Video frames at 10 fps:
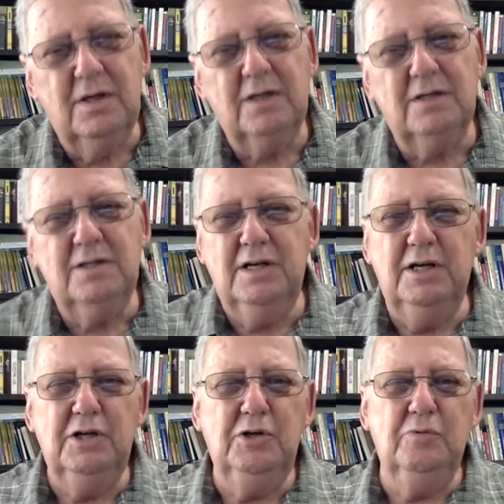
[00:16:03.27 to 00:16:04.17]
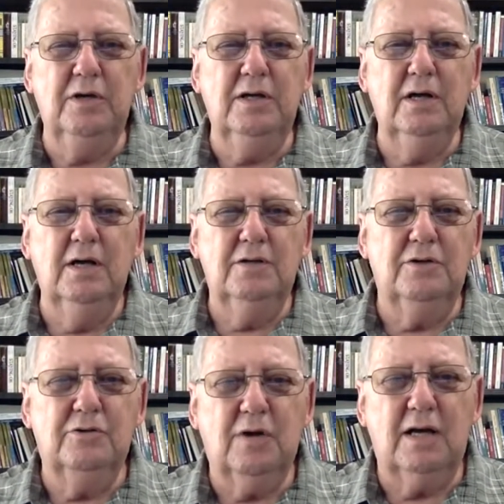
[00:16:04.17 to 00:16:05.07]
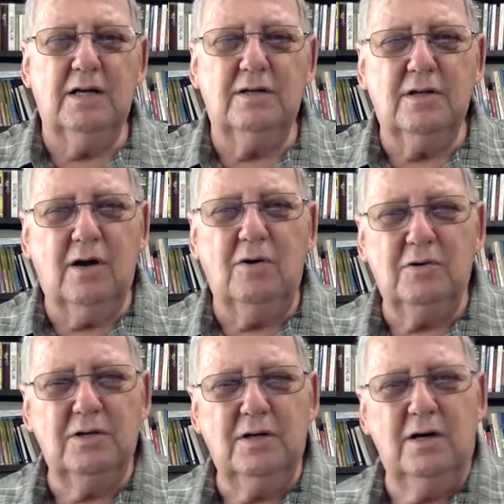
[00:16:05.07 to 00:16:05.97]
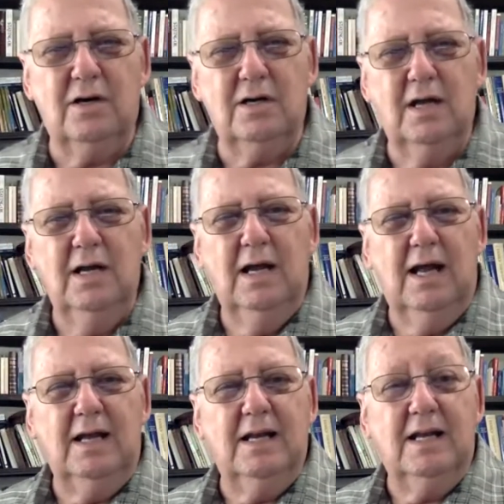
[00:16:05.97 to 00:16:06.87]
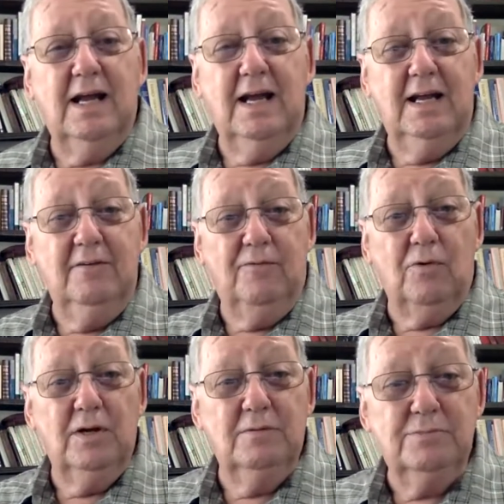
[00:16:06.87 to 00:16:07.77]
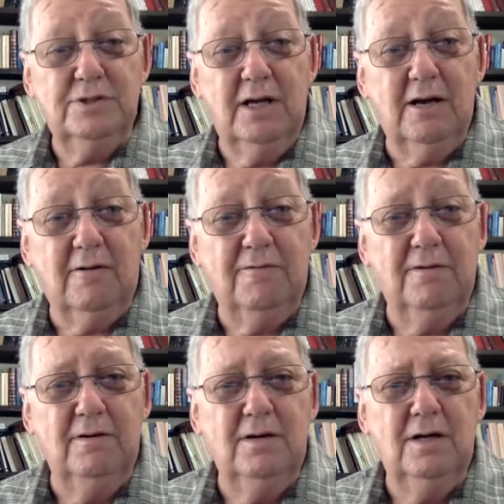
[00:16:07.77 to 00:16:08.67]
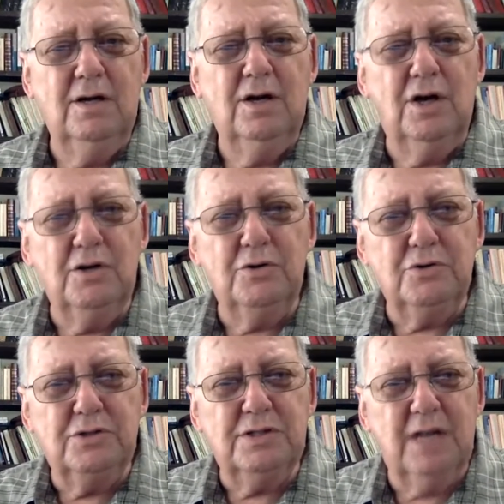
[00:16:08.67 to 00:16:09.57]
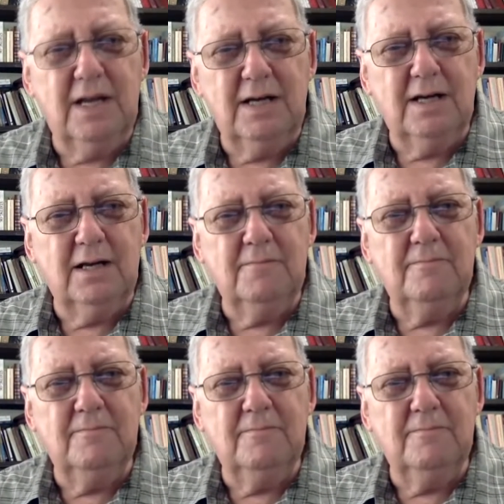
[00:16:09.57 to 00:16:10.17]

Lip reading: continuing to try to talk to God and to gain for himself understanding.